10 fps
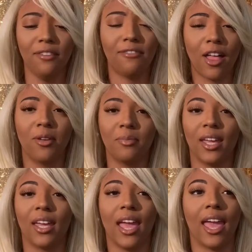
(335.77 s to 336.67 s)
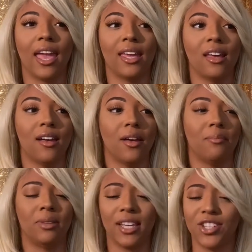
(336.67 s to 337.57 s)
Follow me,
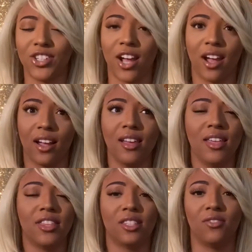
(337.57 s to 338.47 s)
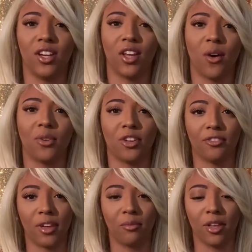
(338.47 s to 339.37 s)
and please share this video with your
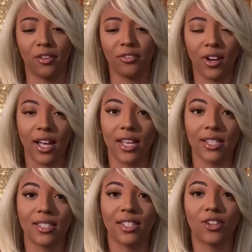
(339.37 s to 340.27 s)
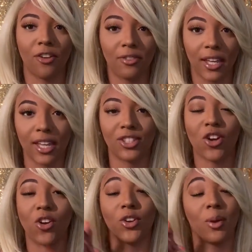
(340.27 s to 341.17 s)
family and friends. Don't forget,
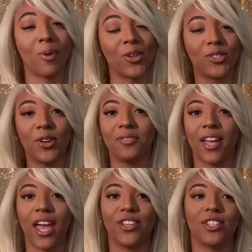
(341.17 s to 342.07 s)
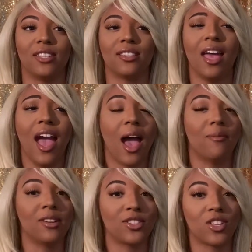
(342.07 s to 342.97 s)
turn on your post notifications.
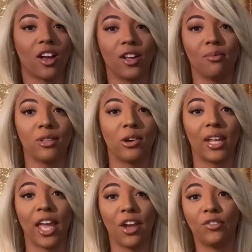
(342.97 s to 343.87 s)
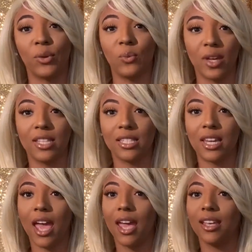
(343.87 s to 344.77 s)
I'm going to start uploading every
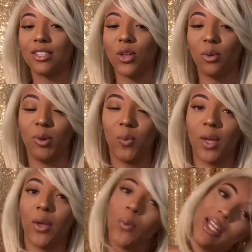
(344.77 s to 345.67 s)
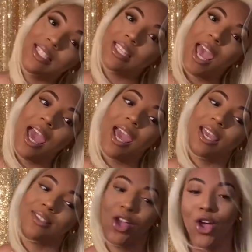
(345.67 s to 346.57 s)
Wednesday, so it'll be Wig
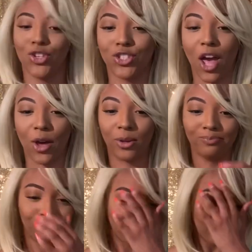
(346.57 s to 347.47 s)
Wednesdays. So